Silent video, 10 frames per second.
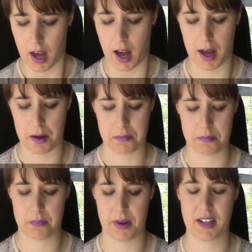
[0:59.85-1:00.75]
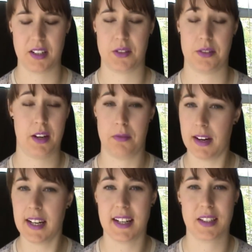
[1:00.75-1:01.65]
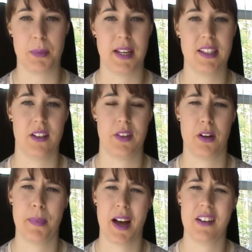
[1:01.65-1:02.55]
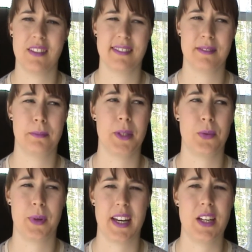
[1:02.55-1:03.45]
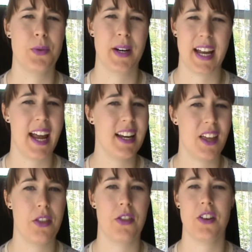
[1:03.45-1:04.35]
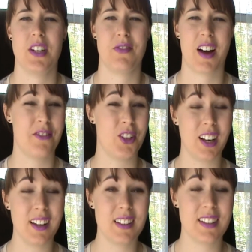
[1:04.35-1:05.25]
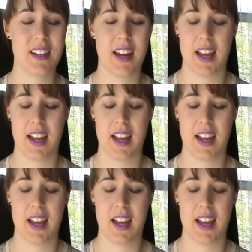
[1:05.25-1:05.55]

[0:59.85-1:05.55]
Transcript: But they're really expensive. They're about between $28 $35.